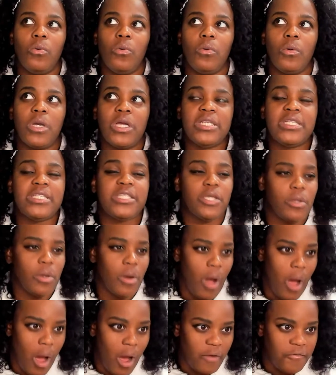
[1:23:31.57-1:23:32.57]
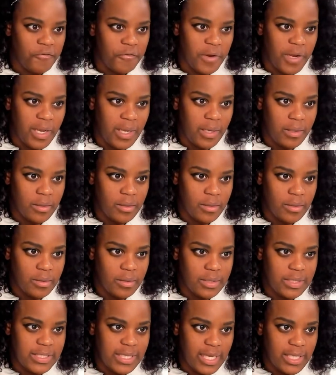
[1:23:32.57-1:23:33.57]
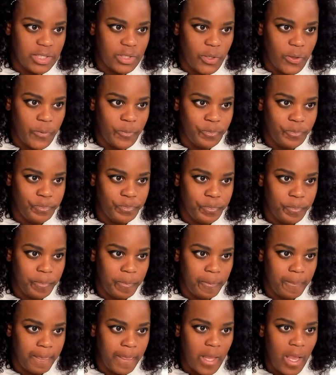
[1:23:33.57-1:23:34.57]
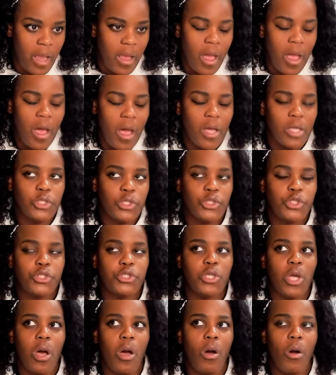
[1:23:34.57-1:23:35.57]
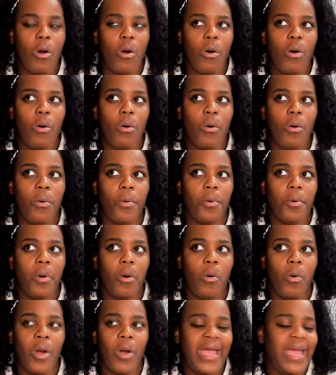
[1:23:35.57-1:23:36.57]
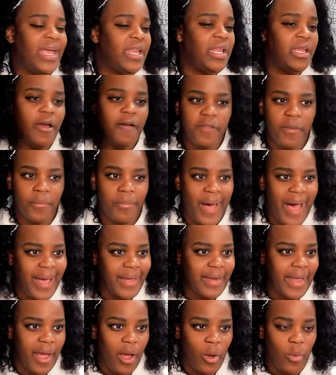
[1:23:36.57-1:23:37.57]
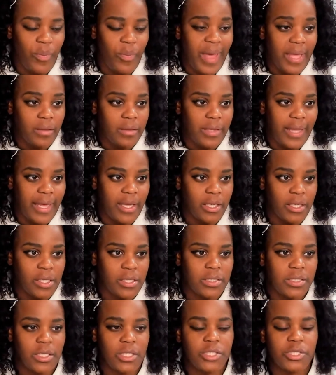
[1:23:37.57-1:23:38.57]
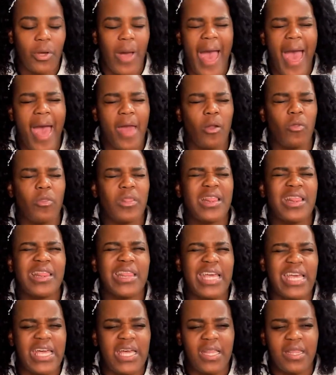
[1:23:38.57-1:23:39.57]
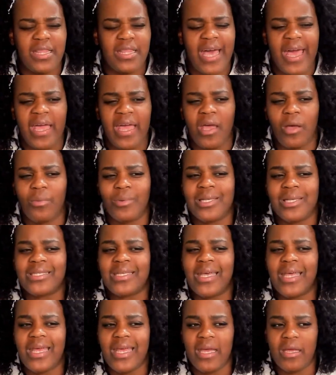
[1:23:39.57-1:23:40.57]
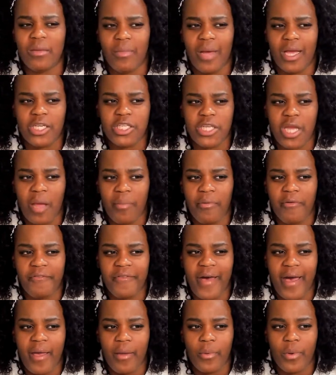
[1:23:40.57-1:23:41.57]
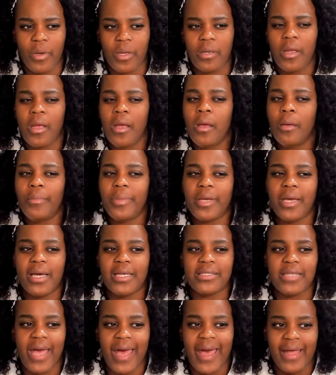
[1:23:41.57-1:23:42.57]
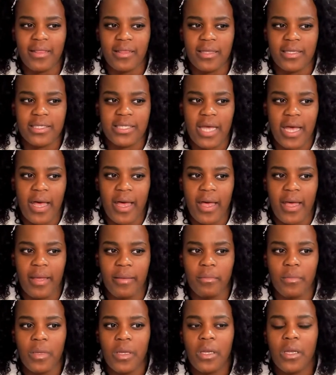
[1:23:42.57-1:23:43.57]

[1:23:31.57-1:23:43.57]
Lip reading: consider offering Sezzle. So, or any of the buy now, pay laters. So I don't think that it was in my Shopify one because at the time